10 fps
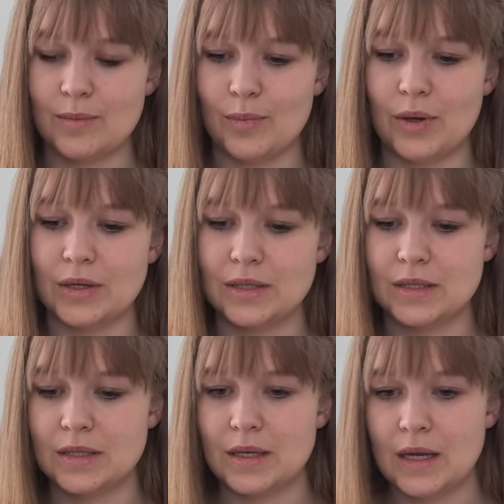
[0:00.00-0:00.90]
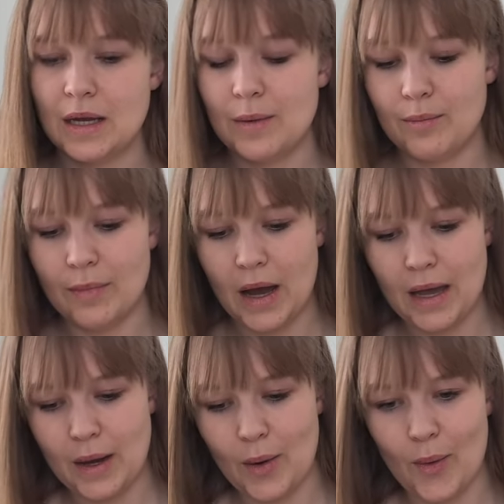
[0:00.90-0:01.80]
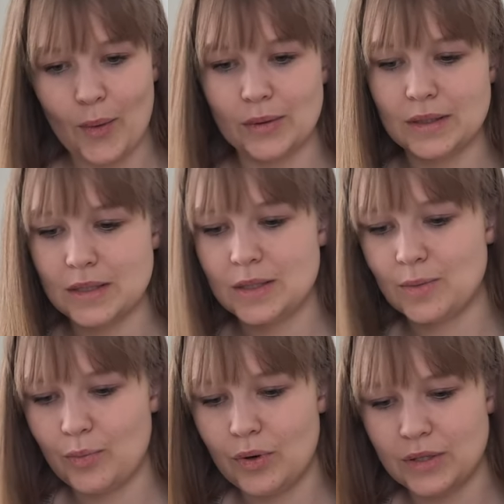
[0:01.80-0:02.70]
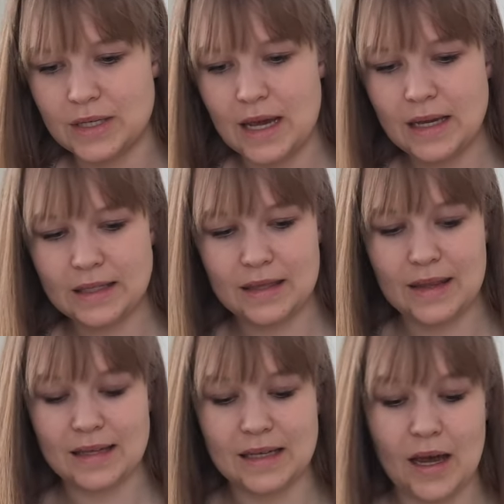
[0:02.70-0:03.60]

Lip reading: But my oldest project that